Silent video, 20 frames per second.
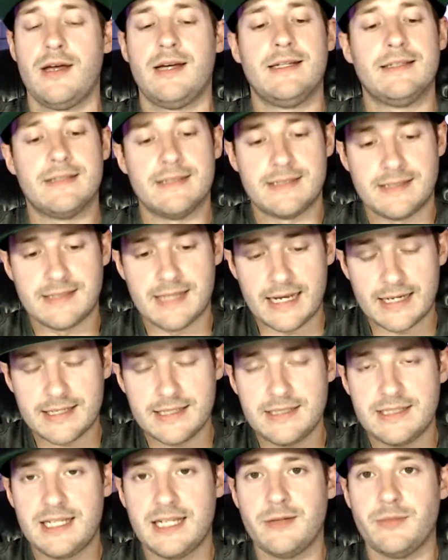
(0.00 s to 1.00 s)
The
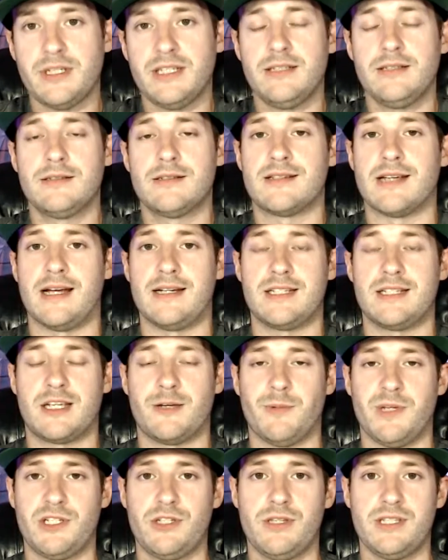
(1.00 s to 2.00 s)
second Timmy decided to
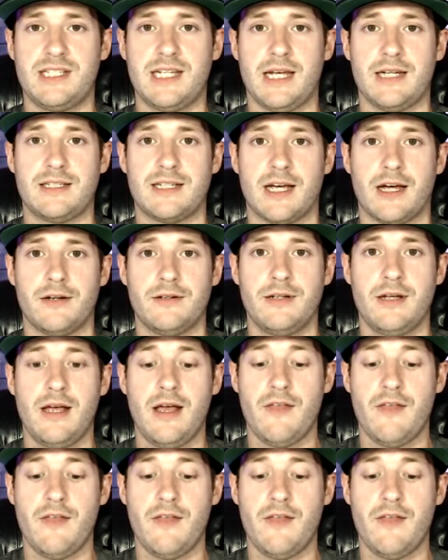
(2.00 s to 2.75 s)
commit to the takedown,